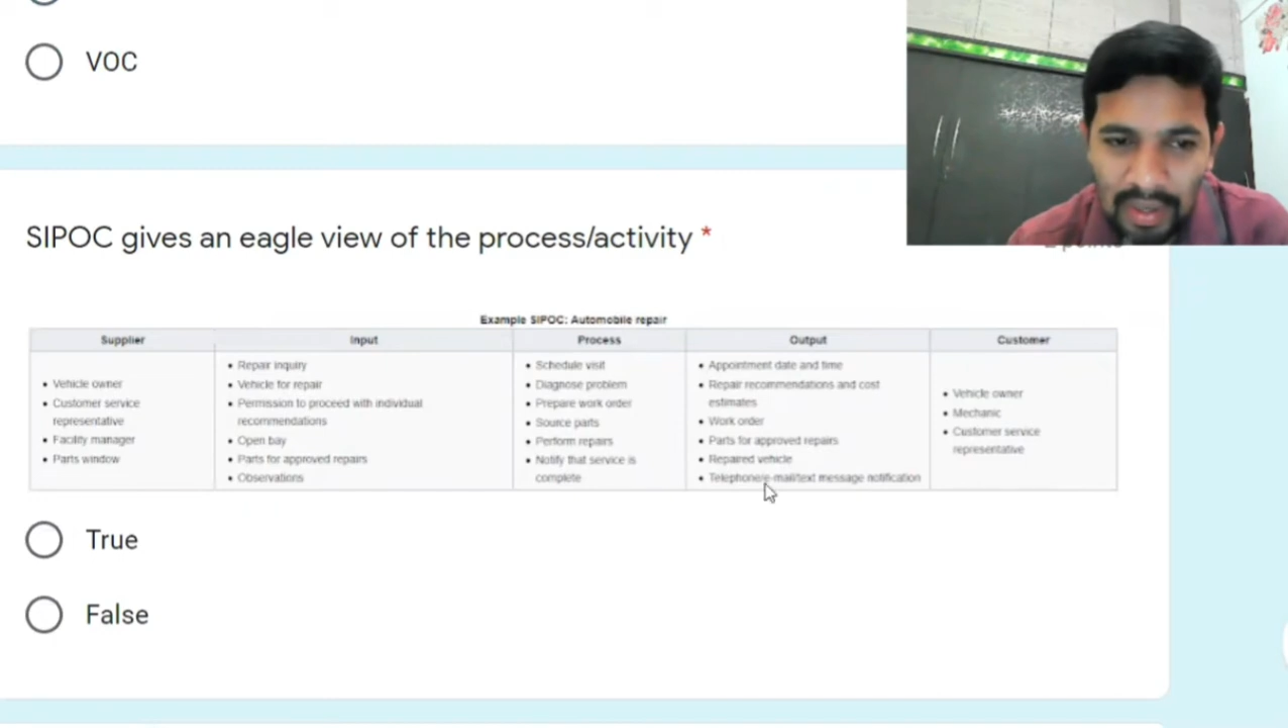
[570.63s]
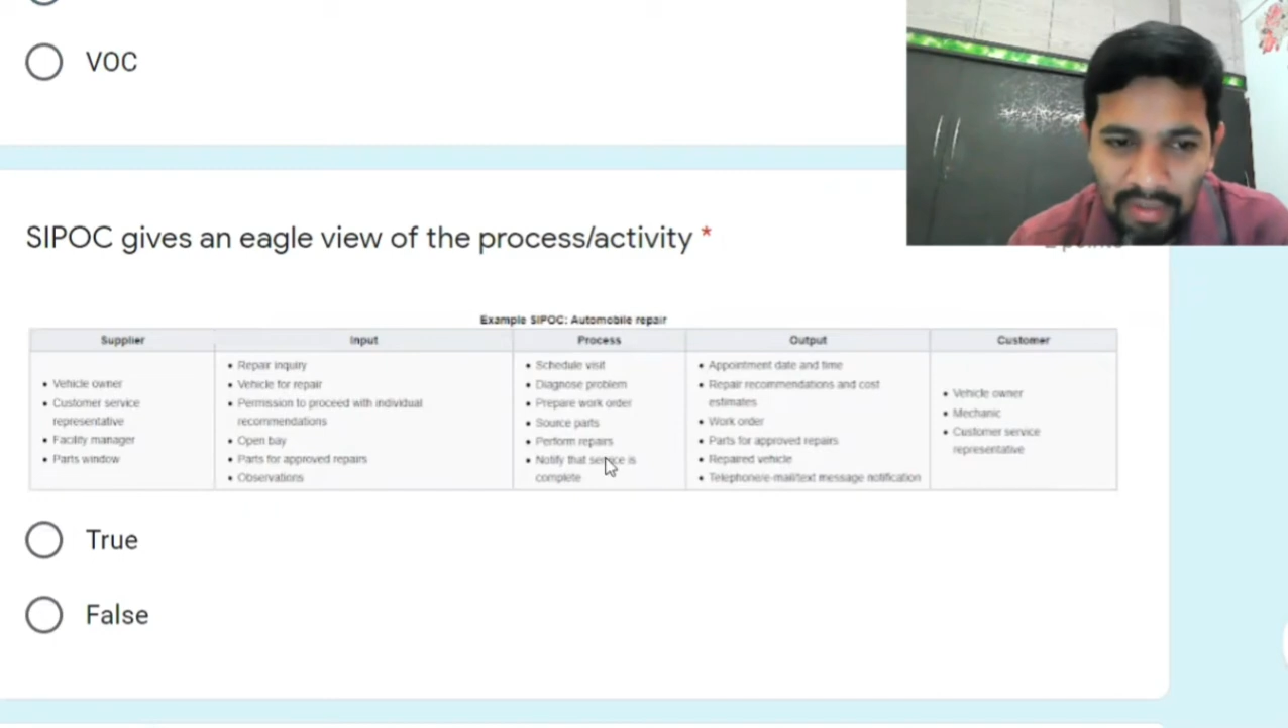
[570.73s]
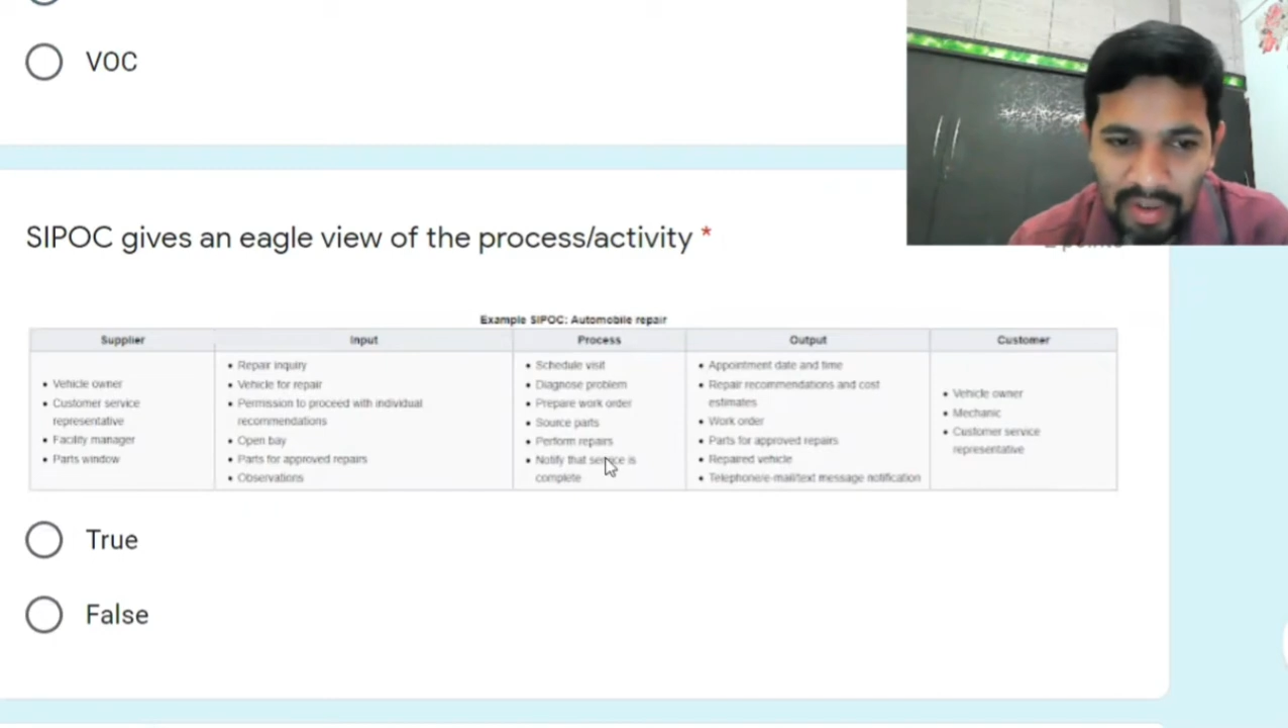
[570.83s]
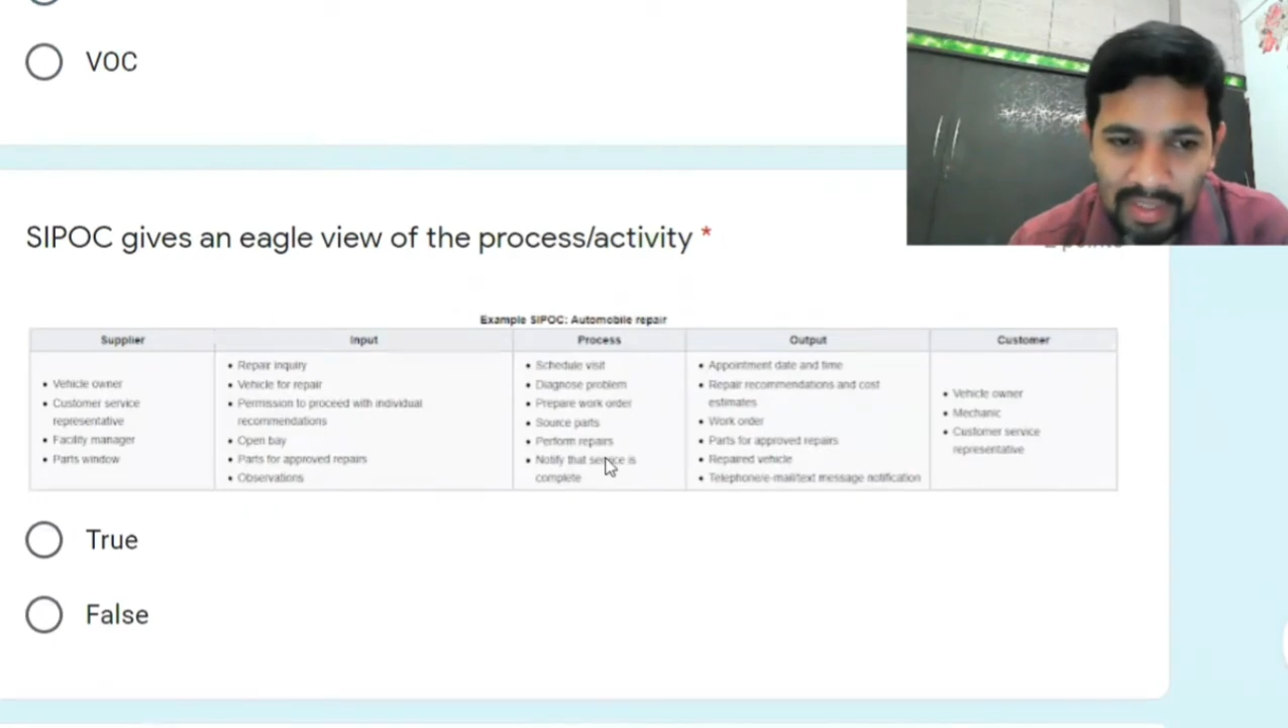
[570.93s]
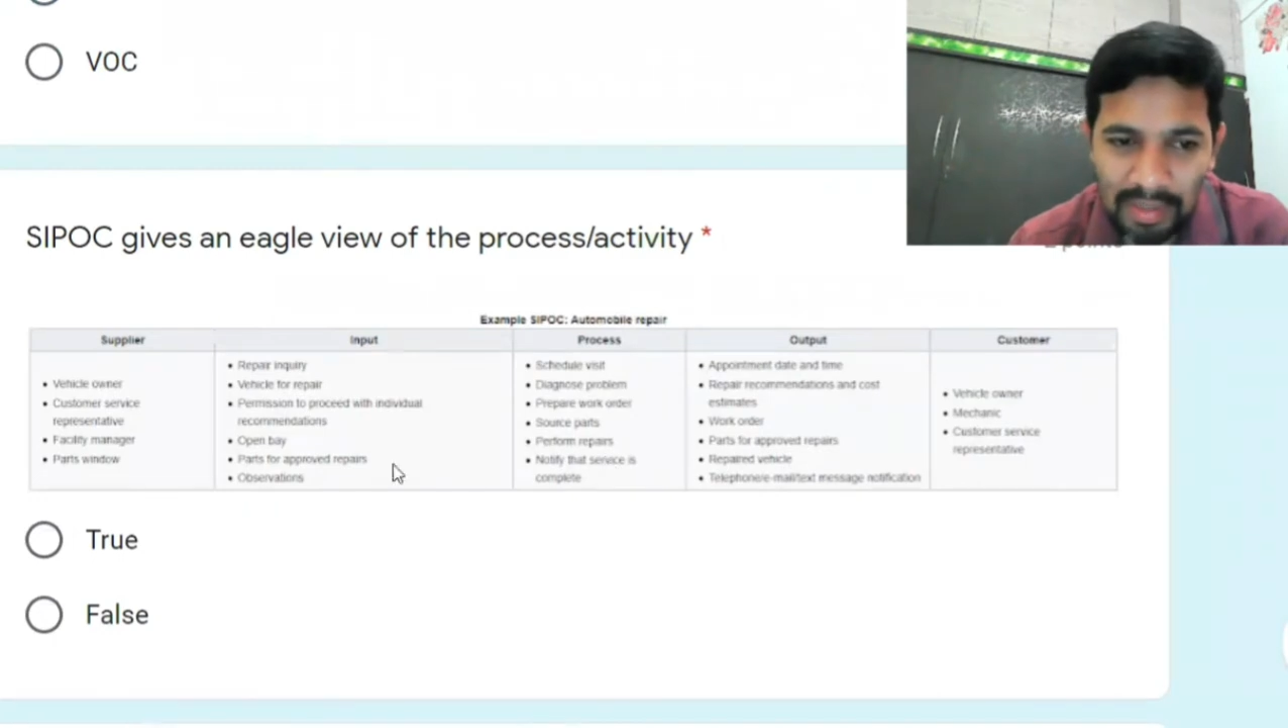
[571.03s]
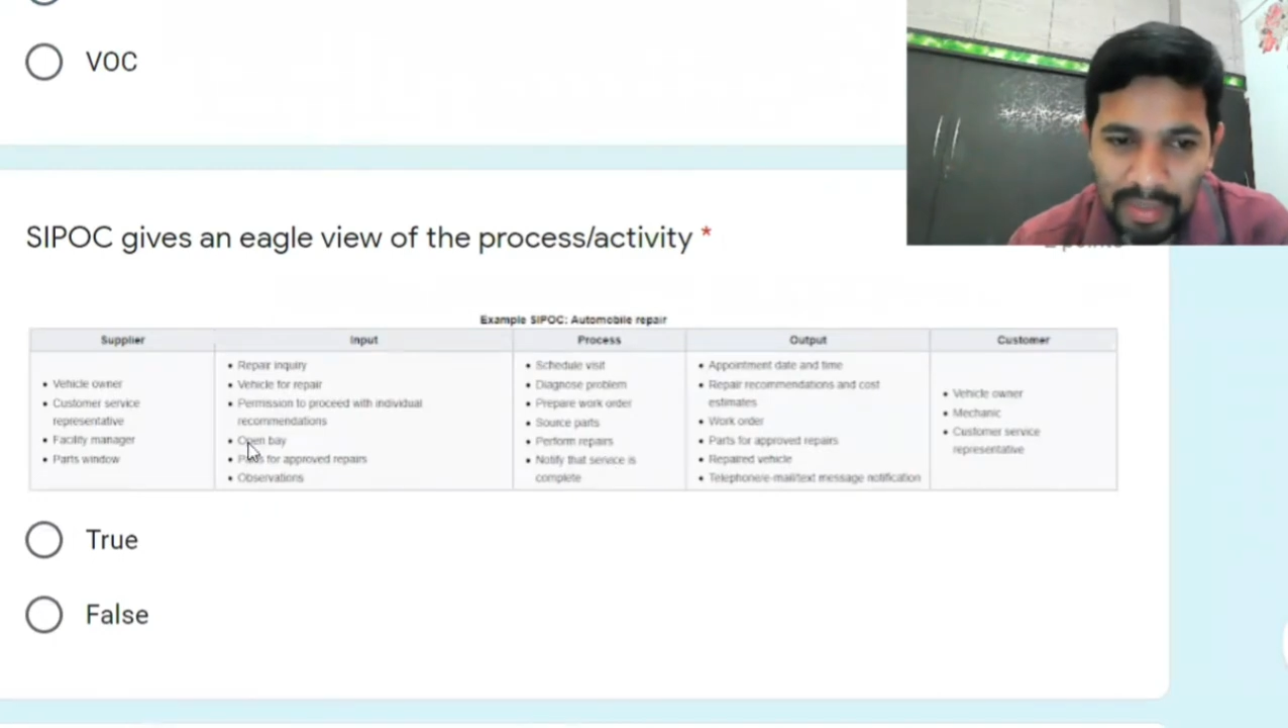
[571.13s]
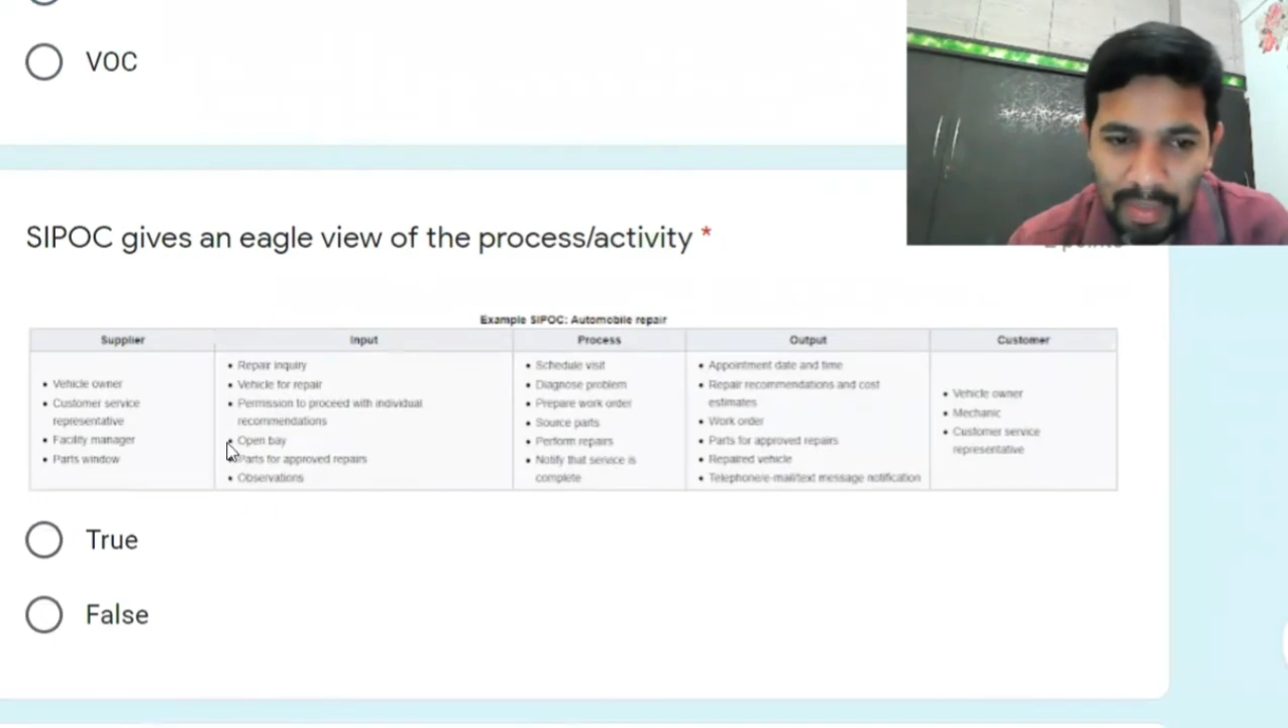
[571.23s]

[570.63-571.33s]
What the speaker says: For example,